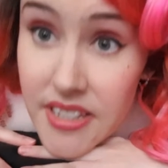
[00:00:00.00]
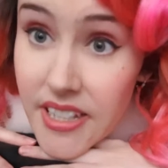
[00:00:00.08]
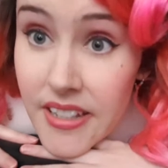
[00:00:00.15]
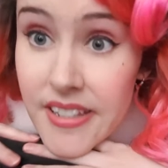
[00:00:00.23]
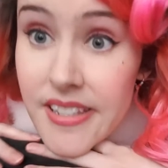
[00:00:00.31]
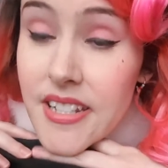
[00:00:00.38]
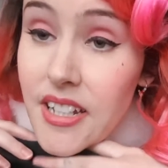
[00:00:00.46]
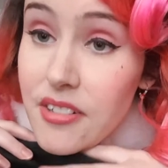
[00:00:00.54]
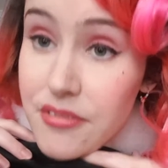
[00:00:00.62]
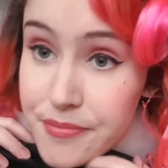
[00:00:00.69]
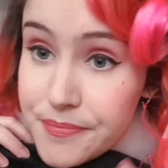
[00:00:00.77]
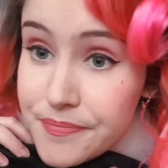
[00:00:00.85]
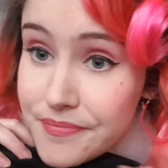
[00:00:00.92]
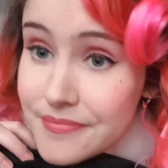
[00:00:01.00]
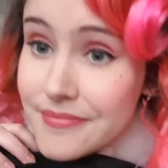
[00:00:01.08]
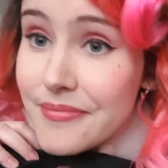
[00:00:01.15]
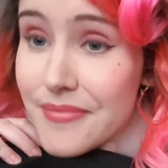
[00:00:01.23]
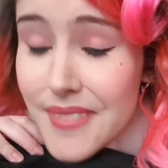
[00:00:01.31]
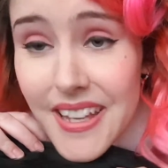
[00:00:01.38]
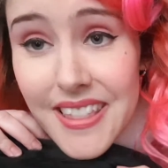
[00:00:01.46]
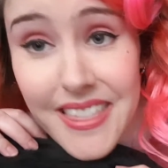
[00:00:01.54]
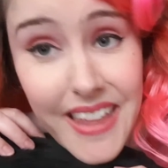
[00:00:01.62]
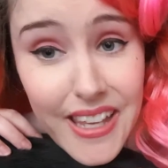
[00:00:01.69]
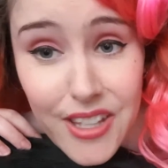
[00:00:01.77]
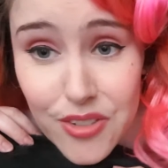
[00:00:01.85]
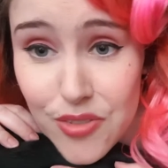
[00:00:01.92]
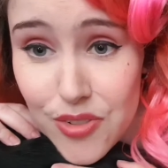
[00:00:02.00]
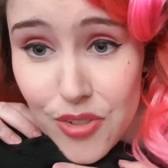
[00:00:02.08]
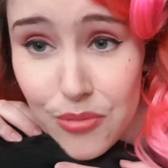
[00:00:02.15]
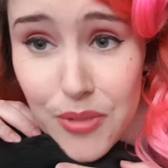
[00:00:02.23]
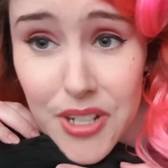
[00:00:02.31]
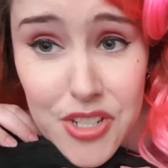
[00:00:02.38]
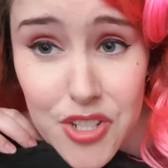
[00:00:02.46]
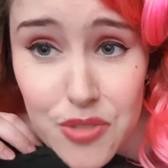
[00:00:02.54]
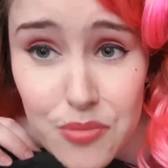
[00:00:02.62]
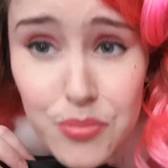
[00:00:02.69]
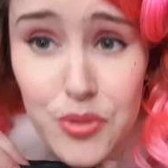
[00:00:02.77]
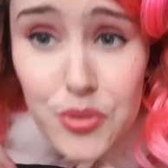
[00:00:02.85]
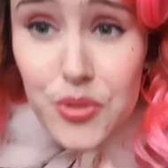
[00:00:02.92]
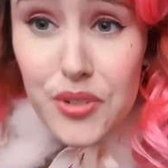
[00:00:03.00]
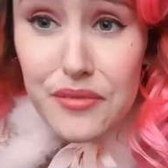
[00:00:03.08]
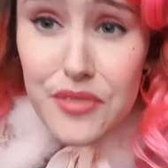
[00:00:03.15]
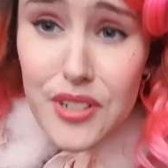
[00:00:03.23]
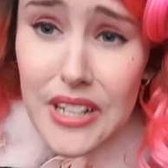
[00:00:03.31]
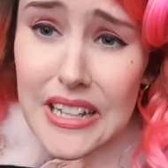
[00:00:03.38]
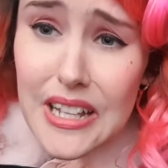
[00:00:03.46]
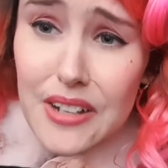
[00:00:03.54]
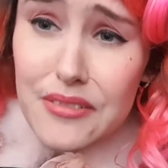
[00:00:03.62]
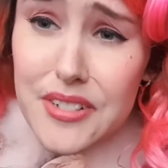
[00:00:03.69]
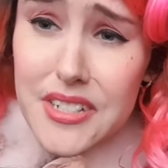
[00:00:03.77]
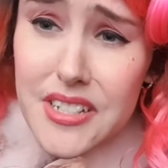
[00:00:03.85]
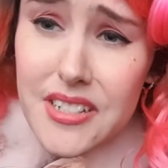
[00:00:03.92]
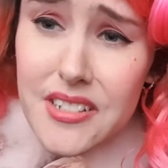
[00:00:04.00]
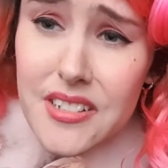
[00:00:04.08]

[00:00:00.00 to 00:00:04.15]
the other stuff. Thank you so much, it's beautiful, I love it.